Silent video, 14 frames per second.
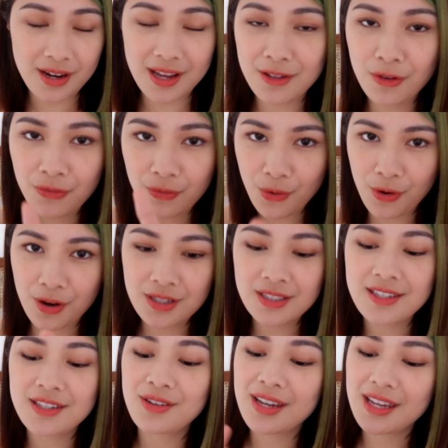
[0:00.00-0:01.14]
And of
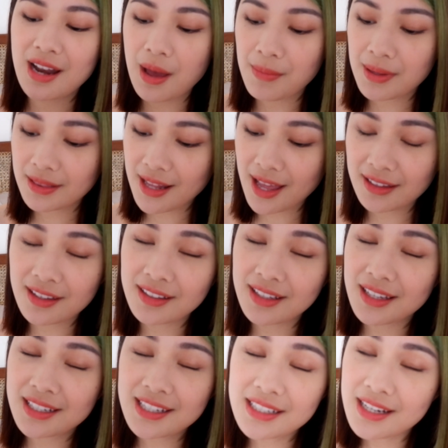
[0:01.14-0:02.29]
course, yung ginamit natin
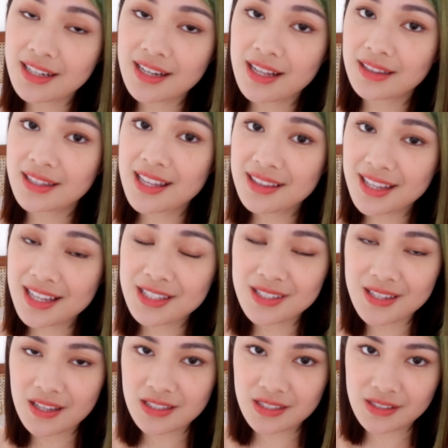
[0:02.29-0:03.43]
kanina na tinted
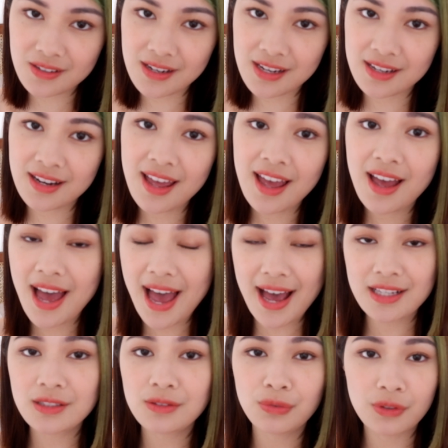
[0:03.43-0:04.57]
sunscreen
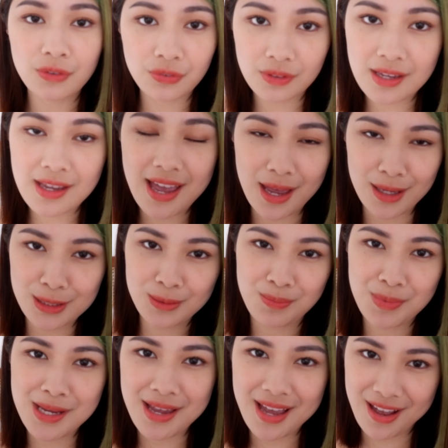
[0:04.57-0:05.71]
has 50
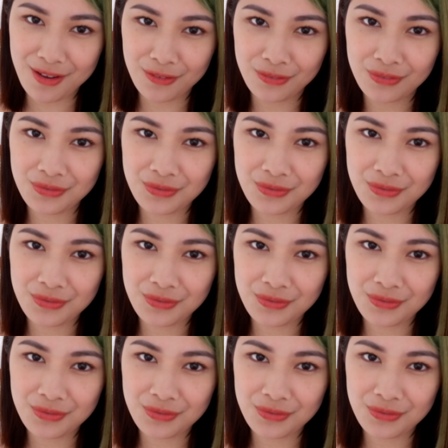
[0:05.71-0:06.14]
SPF.